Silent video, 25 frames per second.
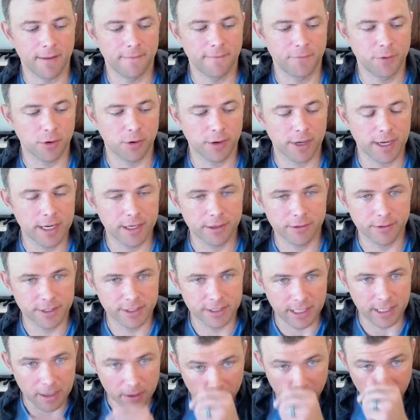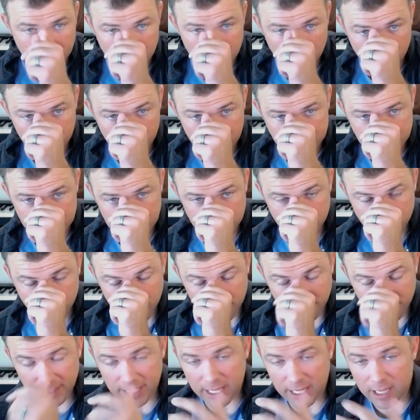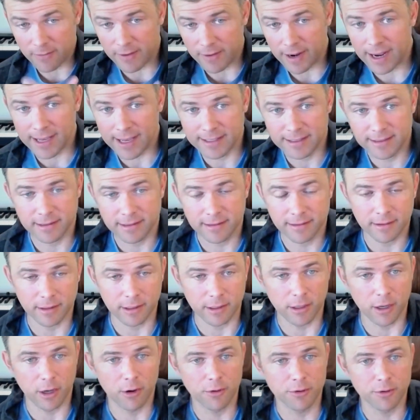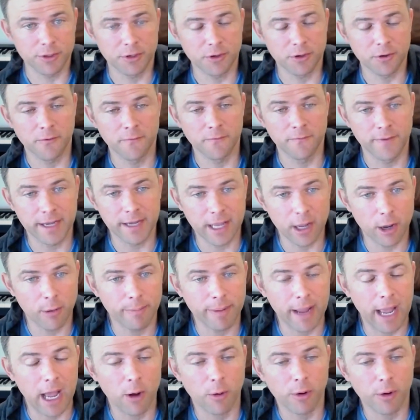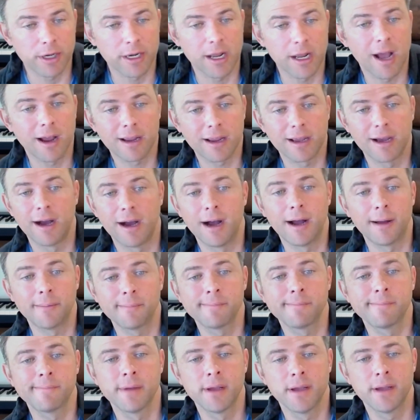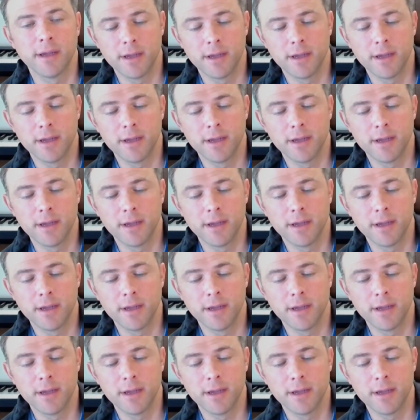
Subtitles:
you're interested in growing your business with video ads, go to videopower.com.